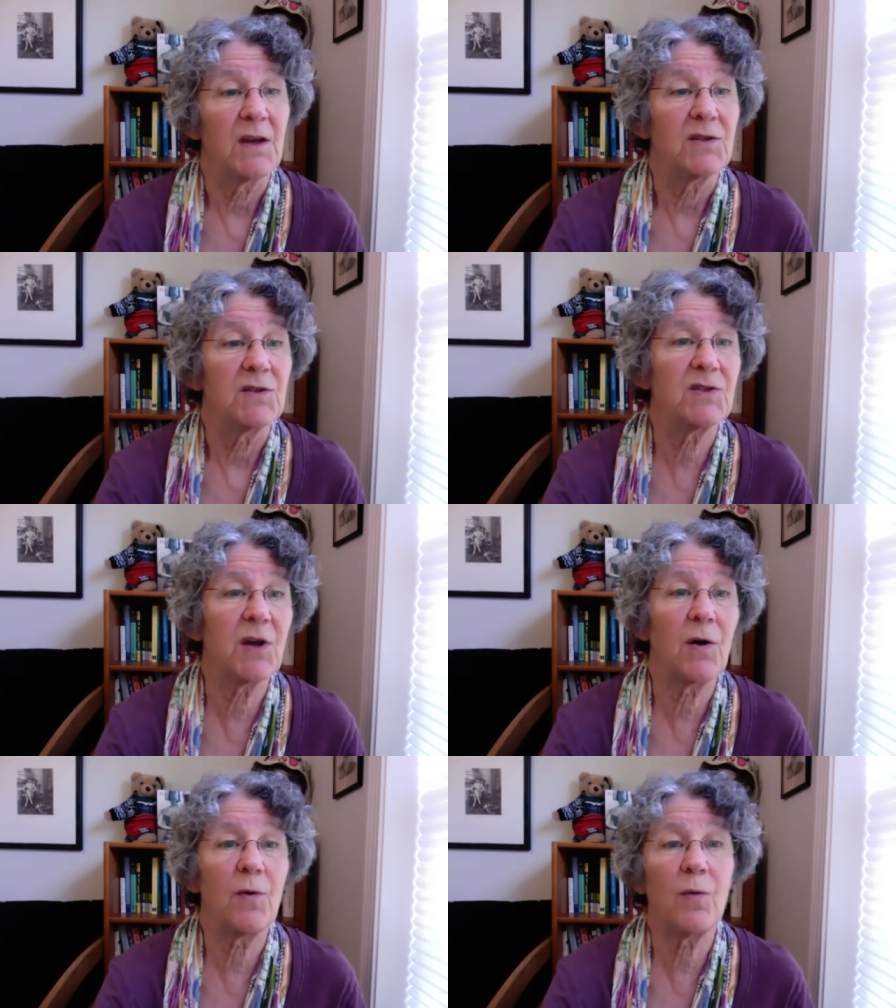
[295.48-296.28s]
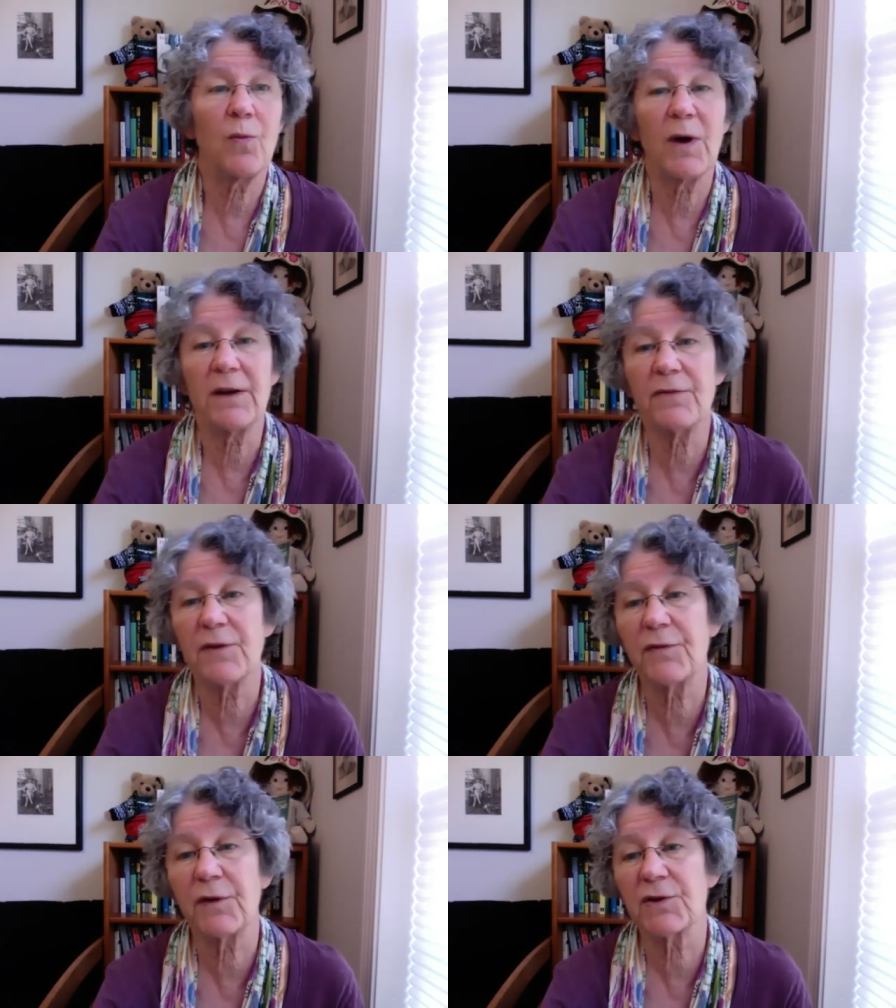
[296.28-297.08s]
So, one of
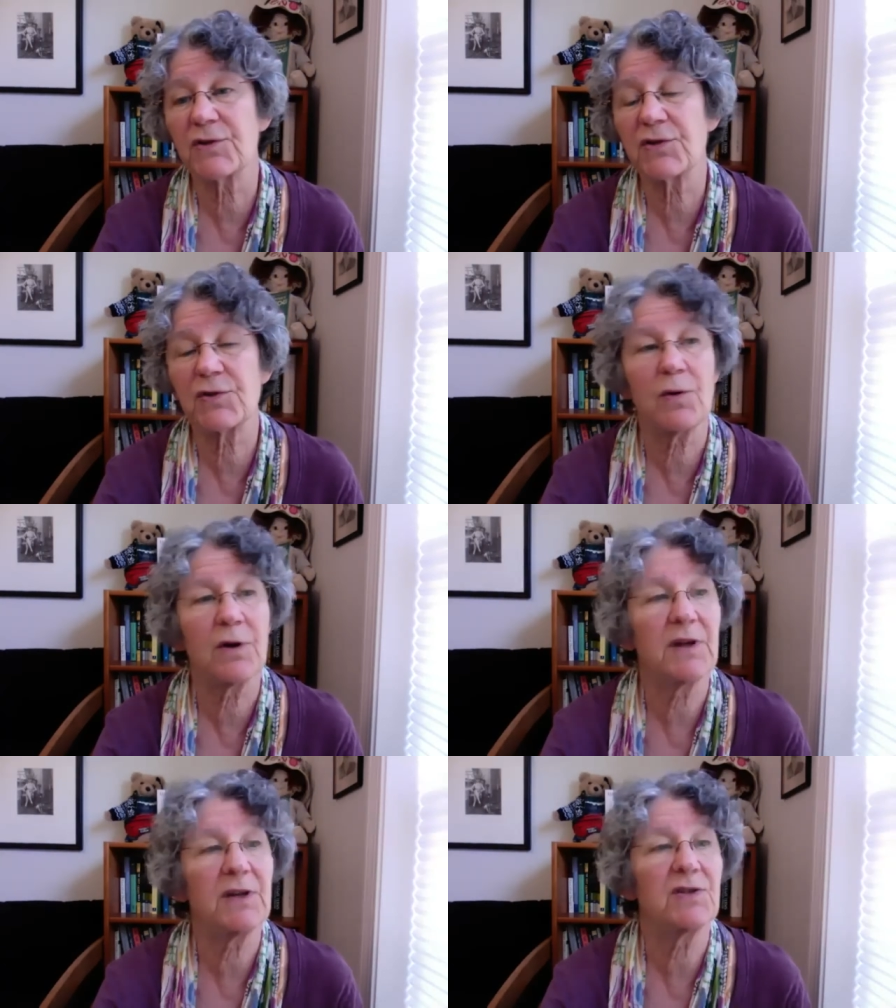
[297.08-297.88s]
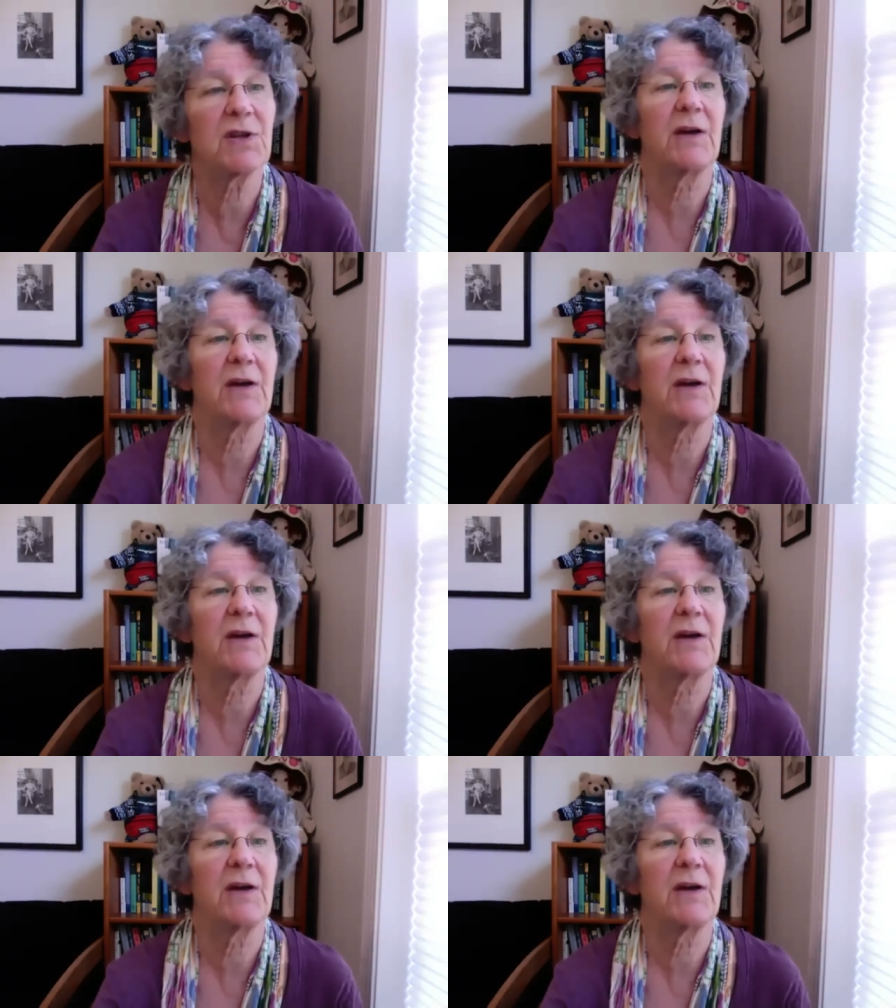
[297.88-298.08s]
the first stories